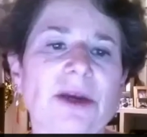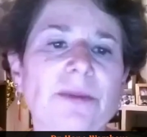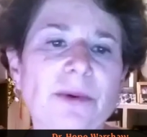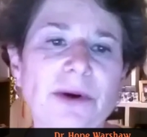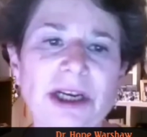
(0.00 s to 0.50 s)

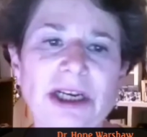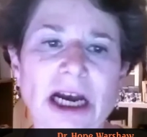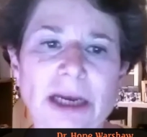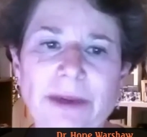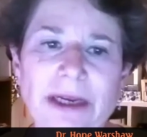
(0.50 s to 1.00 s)

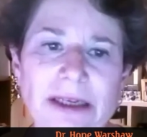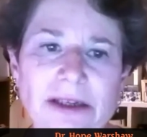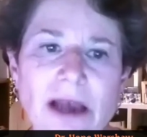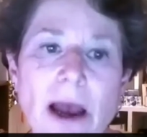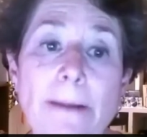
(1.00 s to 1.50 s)
pre-diabetes,
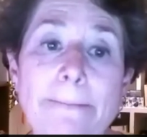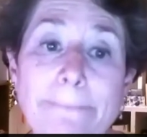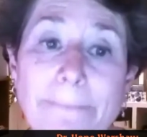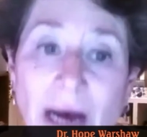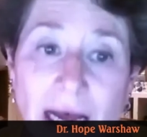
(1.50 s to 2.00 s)

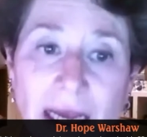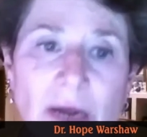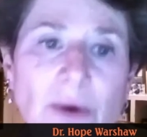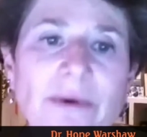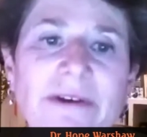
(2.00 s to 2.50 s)
but
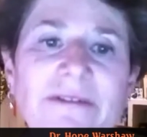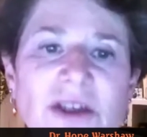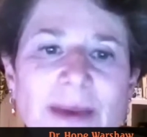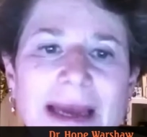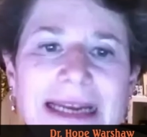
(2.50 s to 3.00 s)
we've
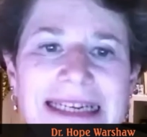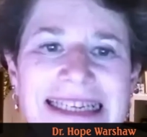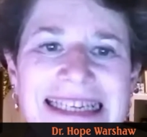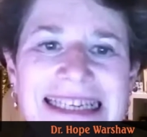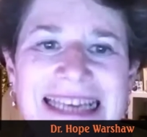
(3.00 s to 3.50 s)
spent
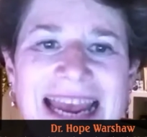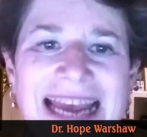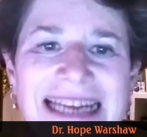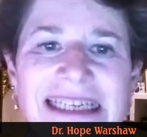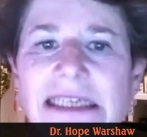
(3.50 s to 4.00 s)
scant
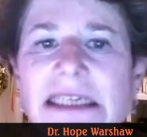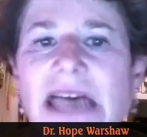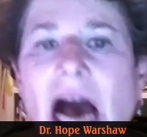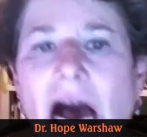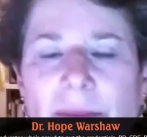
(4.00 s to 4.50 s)

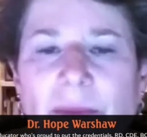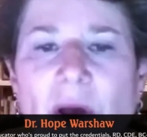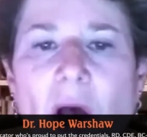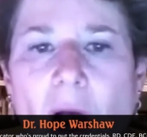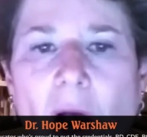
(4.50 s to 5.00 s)
time
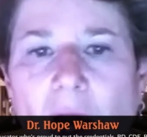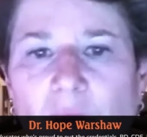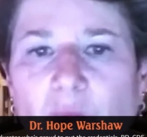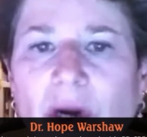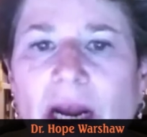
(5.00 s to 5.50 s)
on
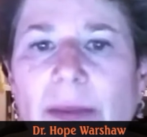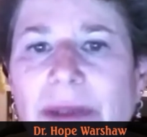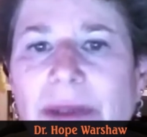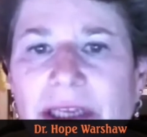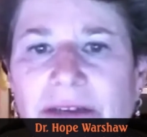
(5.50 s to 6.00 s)
what I
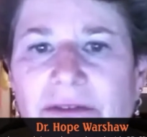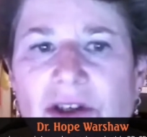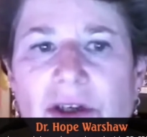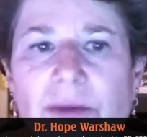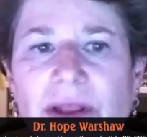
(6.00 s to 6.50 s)
believe should
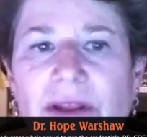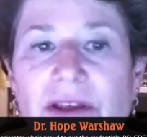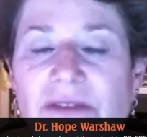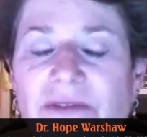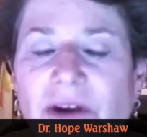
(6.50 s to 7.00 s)
be this
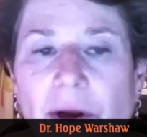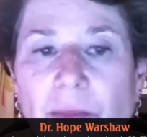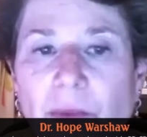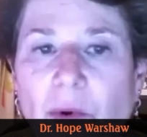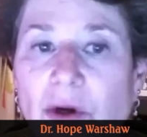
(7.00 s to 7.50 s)
very
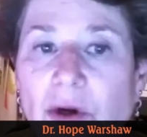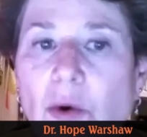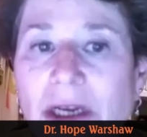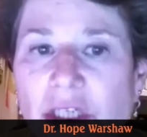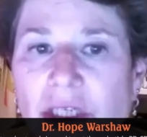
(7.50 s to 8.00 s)
important
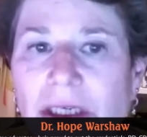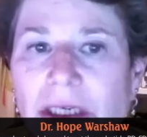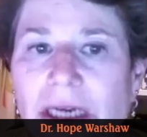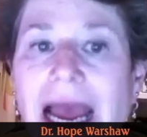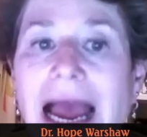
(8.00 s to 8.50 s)
question:
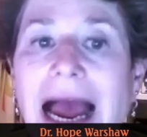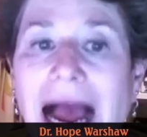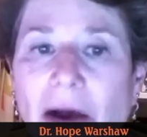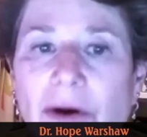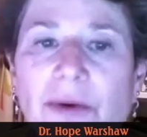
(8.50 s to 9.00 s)
how
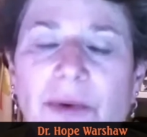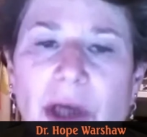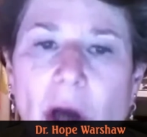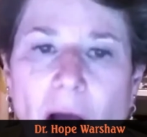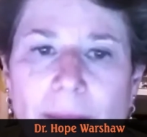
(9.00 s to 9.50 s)
can we
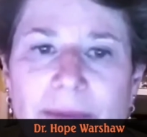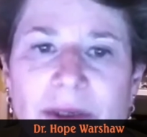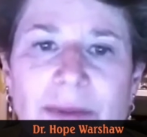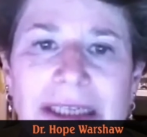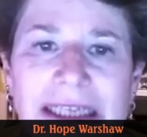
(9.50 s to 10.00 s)

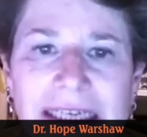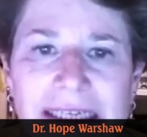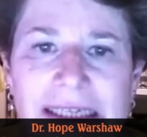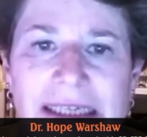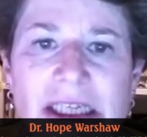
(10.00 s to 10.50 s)
optimally
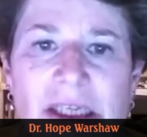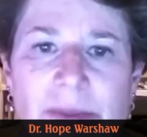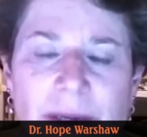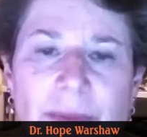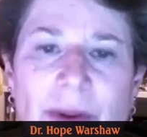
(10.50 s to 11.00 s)
assist
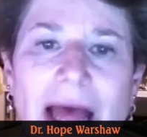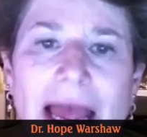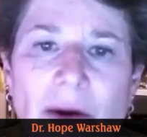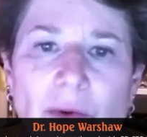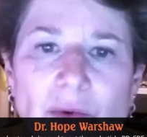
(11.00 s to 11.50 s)
people at
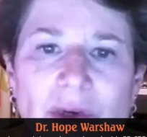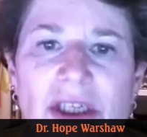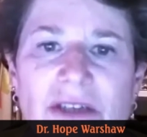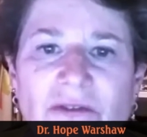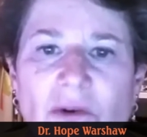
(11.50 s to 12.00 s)
risk
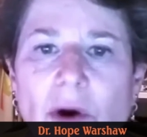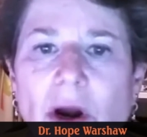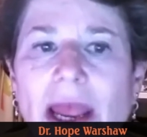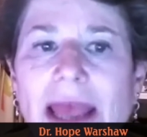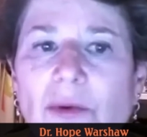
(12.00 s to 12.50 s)
for
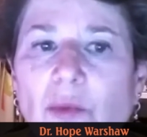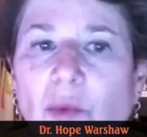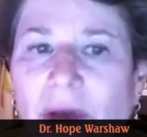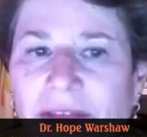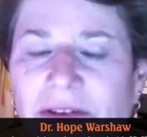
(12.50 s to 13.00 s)
and
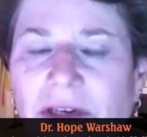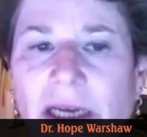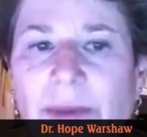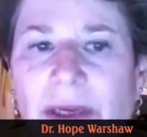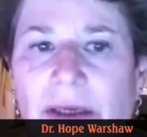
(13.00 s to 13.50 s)
with
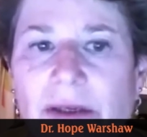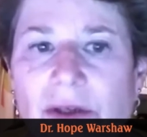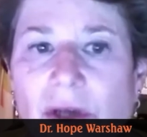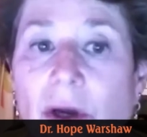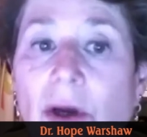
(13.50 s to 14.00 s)
diabetes
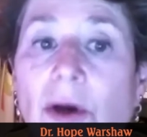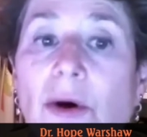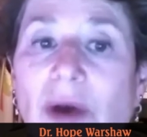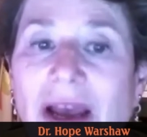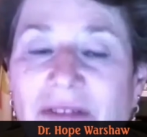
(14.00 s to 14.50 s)
who
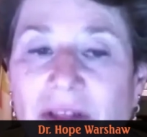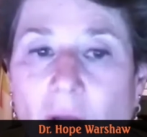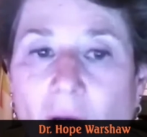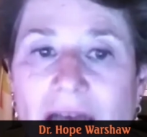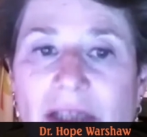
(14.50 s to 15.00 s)
have
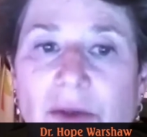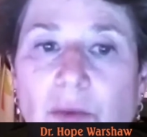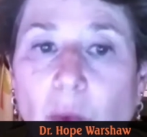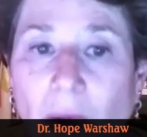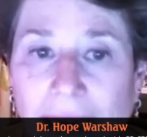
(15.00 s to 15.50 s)
lost
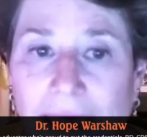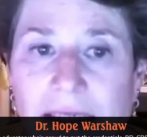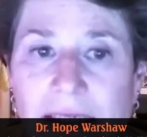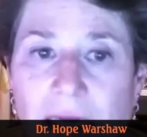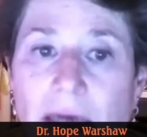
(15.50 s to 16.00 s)
weight
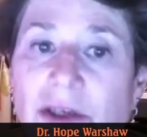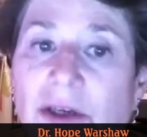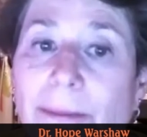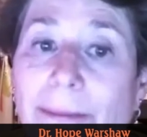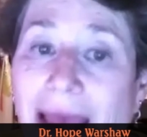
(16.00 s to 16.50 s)
to
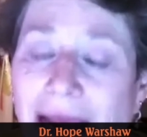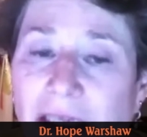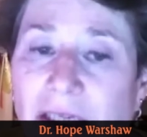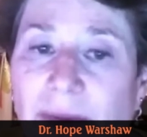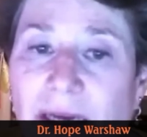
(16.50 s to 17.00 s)

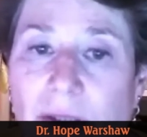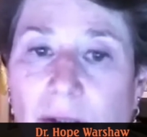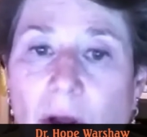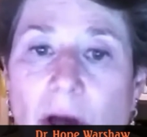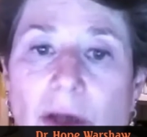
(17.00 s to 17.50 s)
maximize
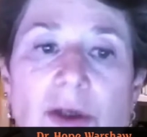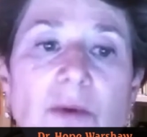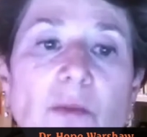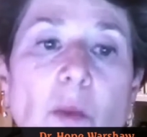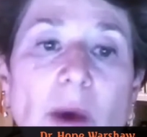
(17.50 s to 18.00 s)
long-term
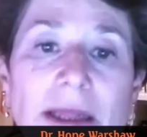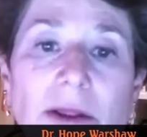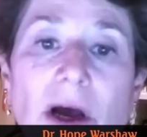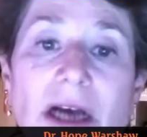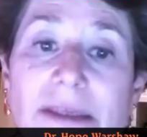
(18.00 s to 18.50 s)
weight
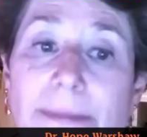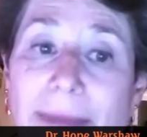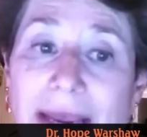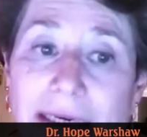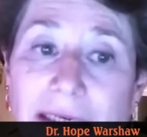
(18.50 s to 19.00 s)
loss
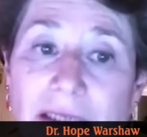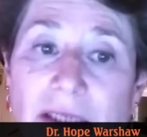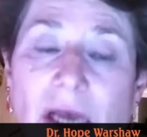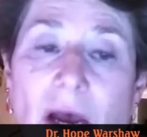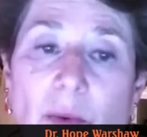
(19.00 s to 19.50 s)
maintenance
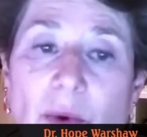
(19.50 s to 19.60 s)
with